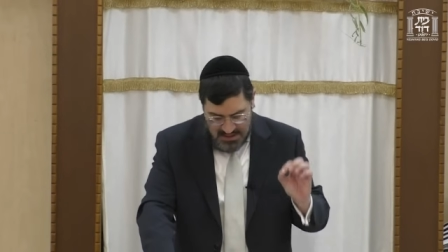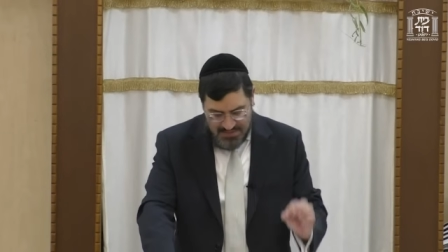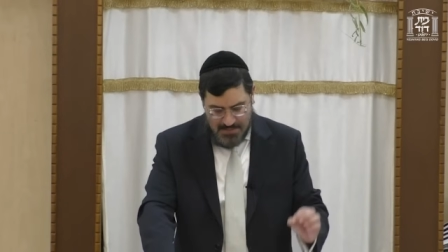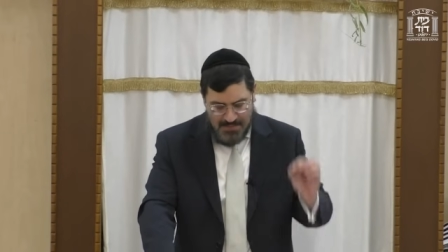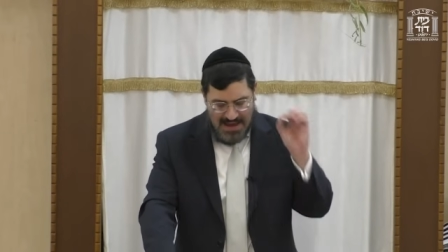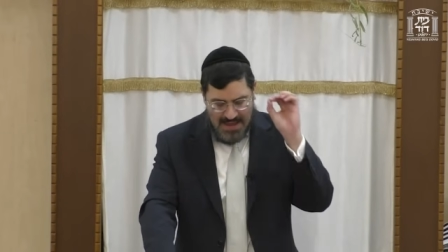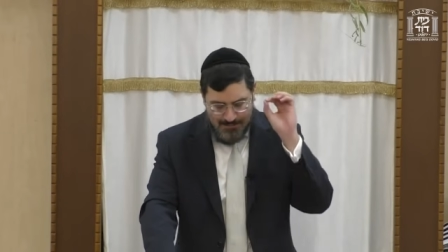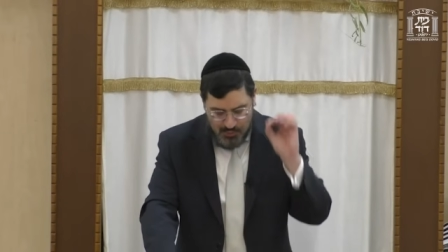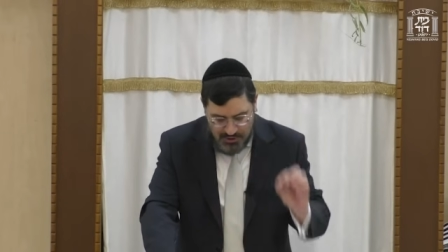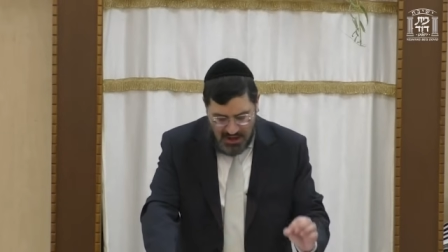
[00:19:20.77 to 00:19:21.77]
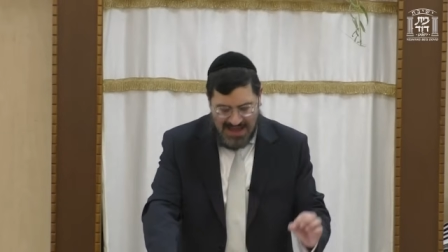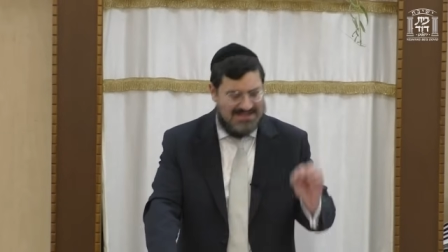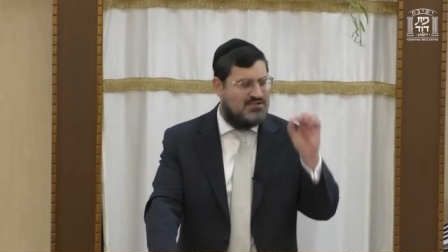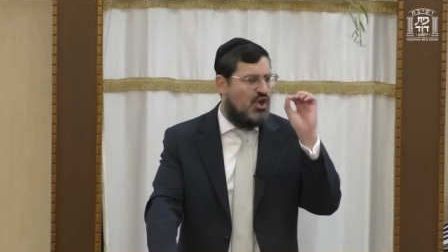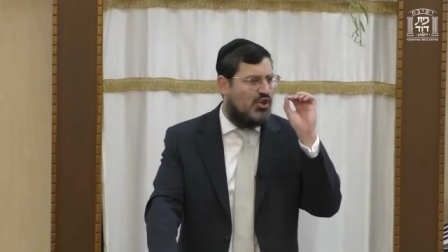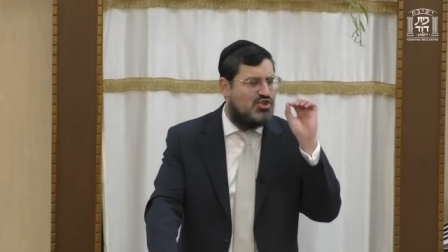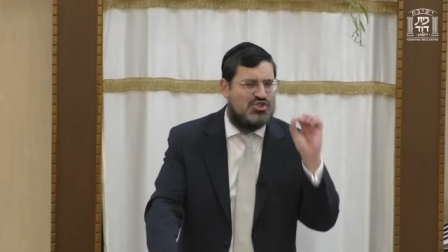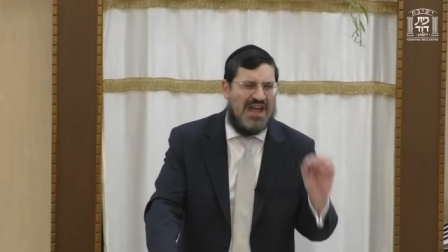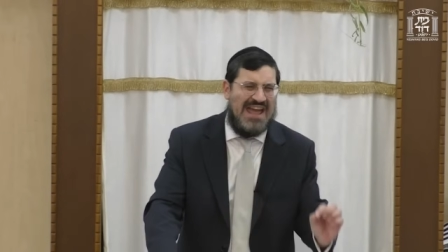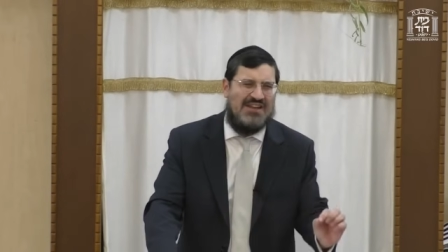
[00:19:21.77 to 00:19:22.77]
that my emunah has not
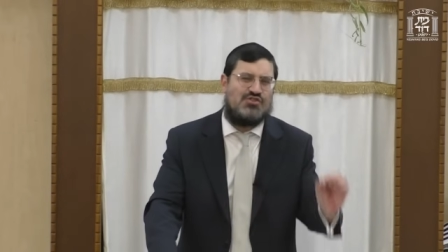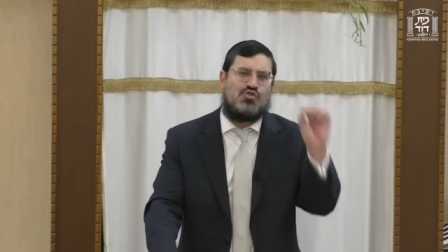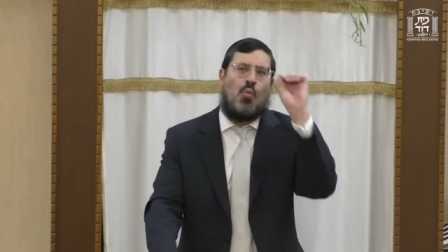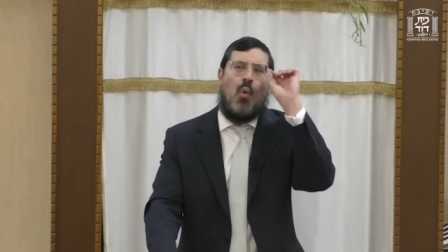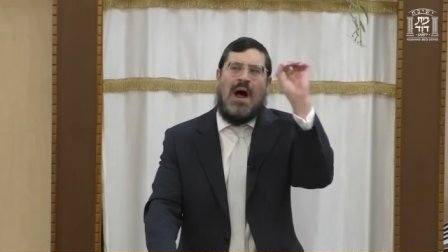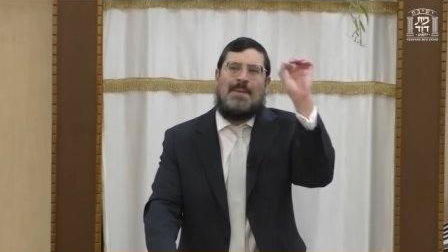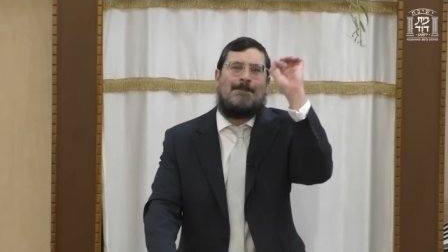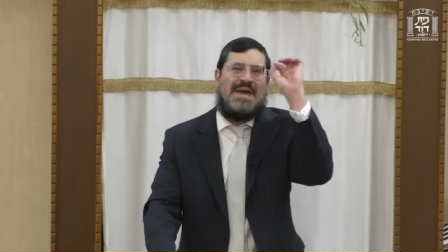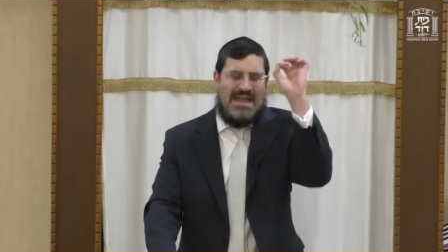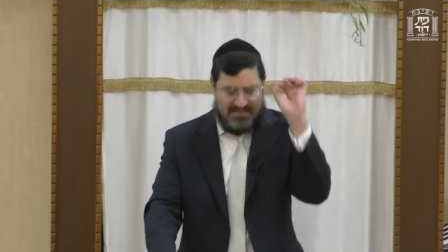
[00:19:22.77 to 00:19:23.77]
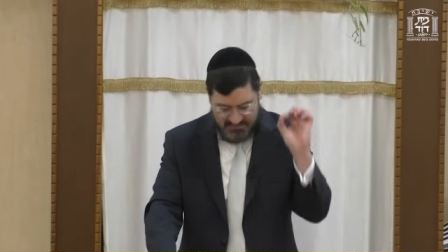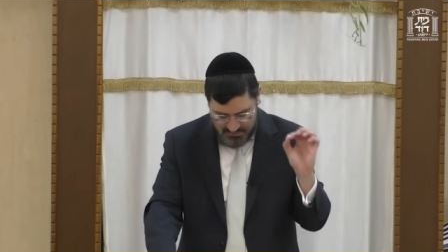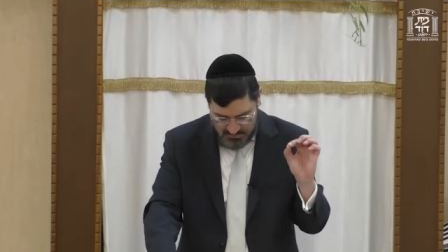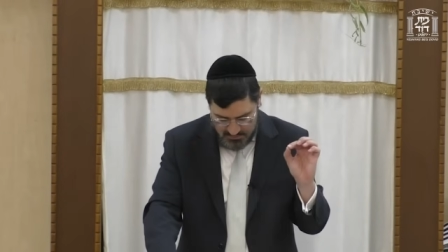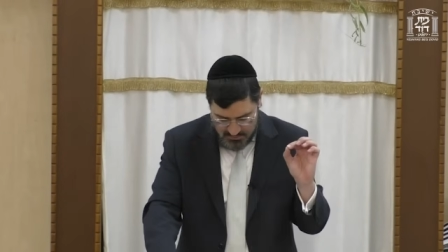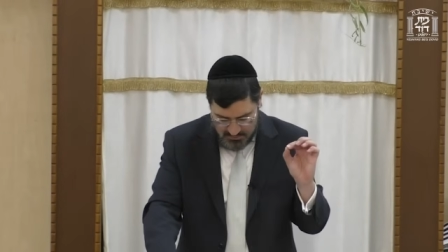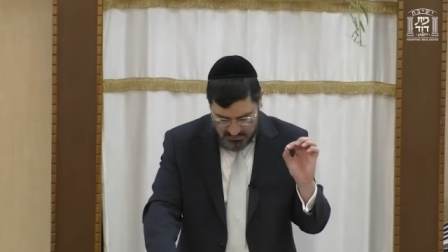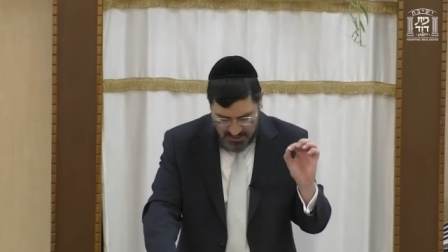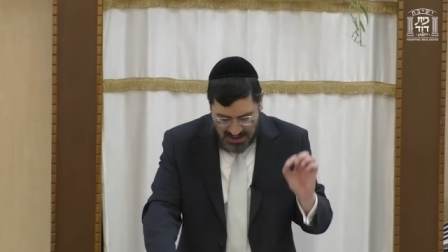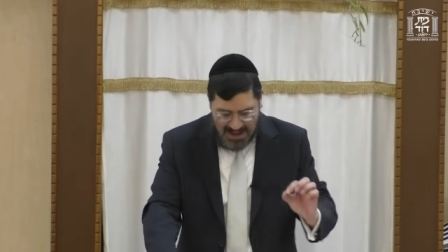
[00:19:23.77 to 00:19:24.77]
changed one bit.
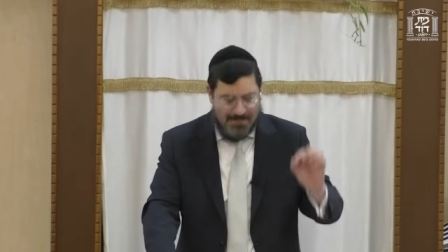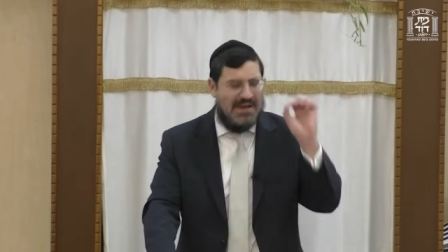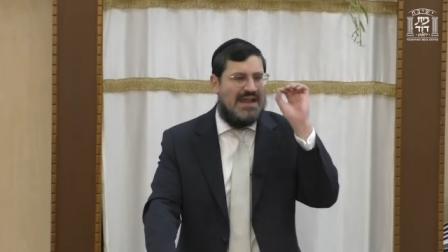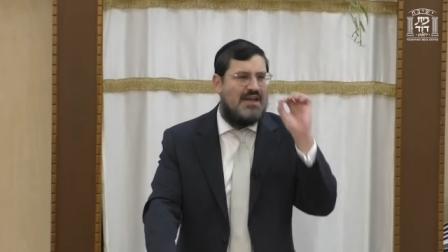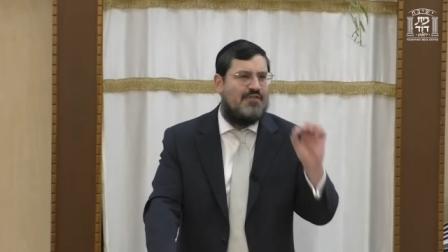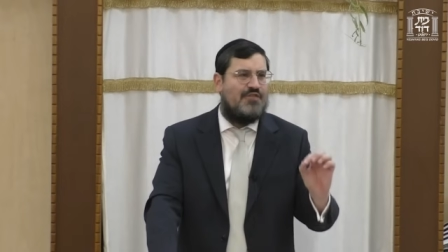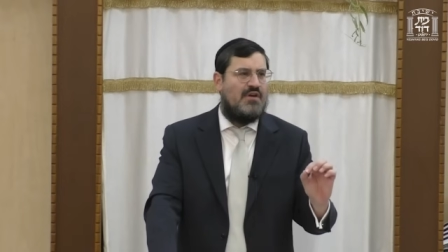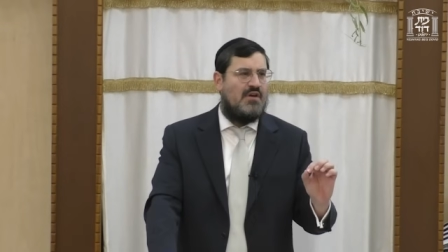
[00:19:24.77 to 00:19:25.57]
I believe